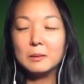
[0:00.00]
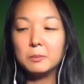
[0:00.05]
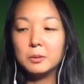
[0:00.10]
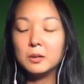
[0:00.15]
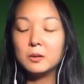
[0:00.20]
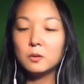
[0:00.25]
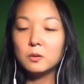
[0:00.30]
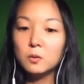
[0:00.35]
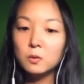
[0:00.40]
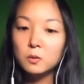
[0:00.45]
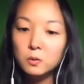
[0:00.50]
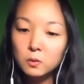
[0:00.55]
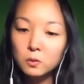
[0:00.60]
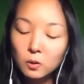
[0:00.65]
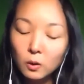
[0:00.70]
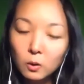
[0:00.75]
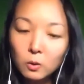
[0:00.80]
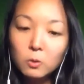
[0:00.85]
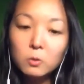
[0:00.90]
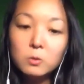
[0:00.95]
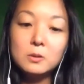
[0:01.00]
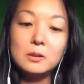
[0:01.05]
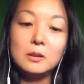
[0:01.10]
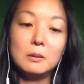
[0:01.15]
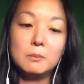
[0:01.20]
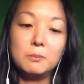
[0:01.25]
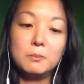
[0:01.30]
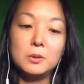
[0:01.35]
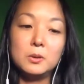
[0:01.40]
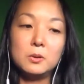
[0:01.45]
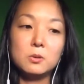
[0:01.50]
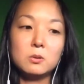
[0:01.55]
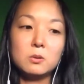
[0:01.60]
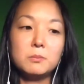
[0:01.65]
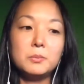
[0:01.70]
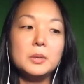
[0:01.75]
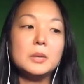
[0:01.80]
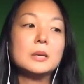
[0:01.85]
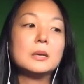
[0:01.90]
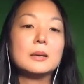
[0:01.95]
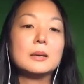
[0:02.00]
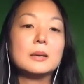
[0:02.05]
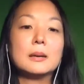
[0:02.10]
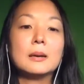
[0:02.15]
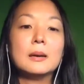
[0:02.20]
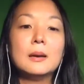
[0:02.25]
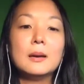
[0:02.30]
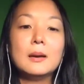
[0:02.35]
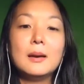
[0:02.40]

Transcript: but it's so deep in your being.